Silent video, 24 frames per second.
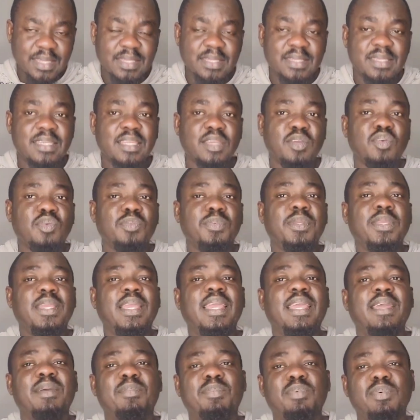They will be
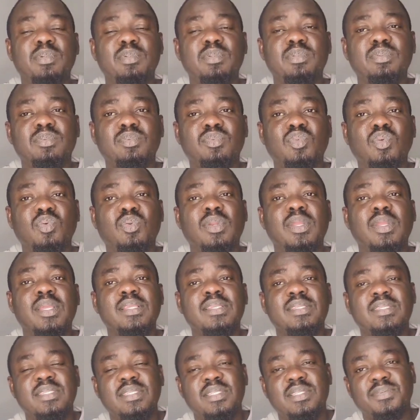able to
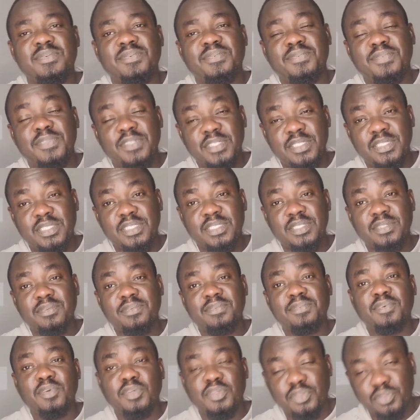raise this fish
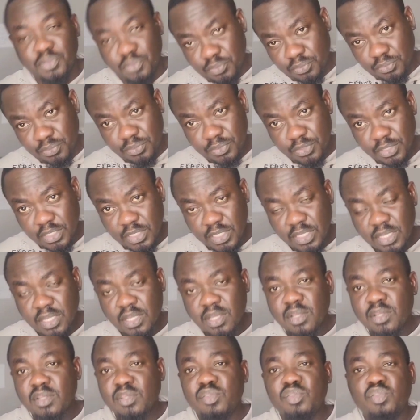for you.
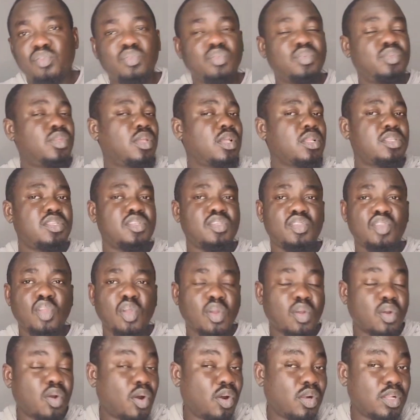Do not
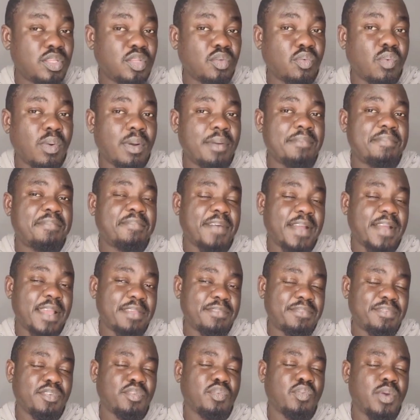stock all the
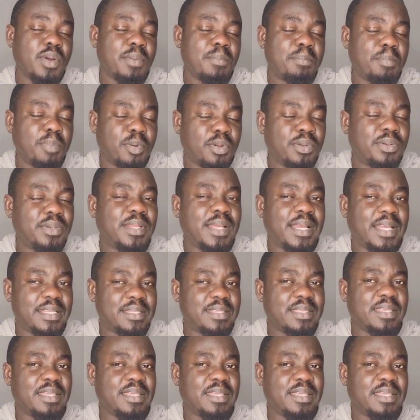1.5 in one pond at